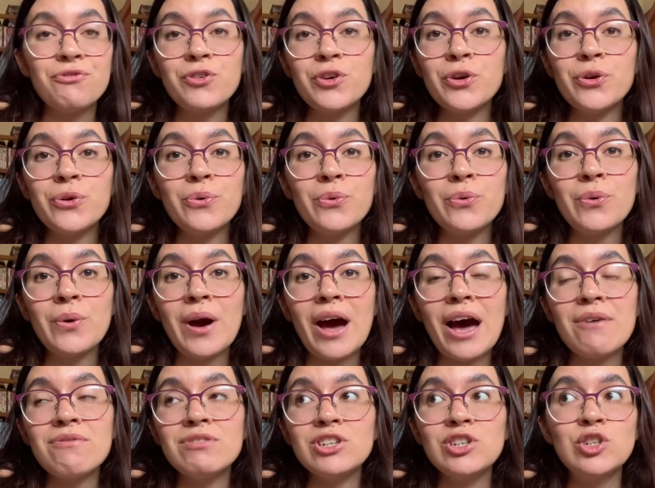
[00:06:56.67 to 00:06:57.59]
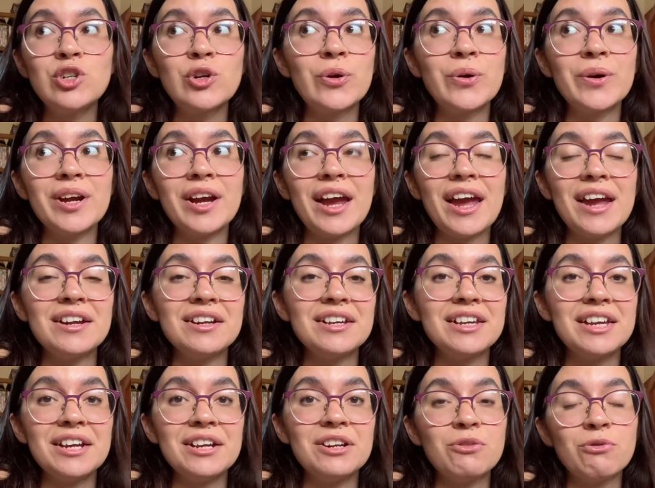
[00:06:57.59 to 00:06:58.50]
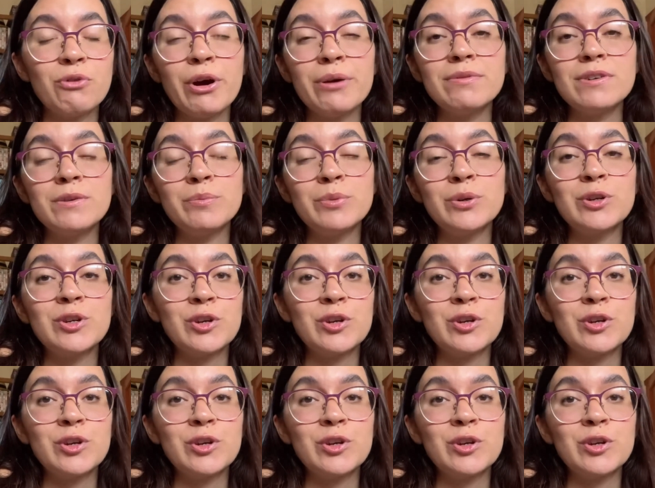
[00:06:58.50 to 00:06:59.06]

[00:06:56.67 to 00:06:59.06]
you have enjoyed any Katee Roberts book,